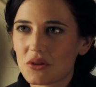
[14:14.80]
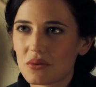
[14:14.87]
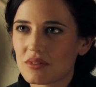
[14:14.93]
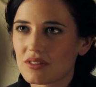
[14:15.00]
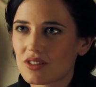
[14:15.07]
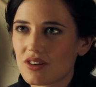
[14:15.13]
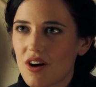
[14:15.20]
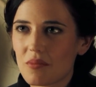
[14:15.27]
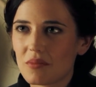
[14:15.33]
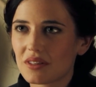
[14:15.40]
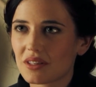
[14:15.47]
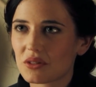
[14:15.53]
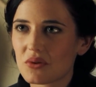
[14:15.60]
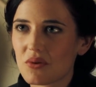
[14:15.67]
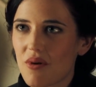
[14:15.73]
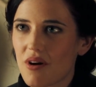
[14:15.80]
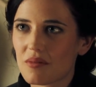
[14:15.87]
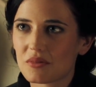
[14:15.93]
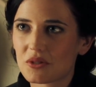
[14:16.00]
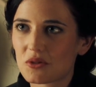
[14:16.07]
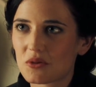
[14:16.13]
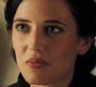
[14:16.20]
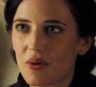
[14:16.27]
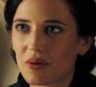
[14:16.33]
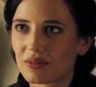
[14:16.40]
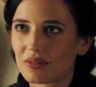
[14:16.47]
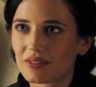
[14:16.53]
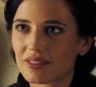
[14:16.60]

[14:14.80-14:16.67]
as charming as you are, Mr. Bond,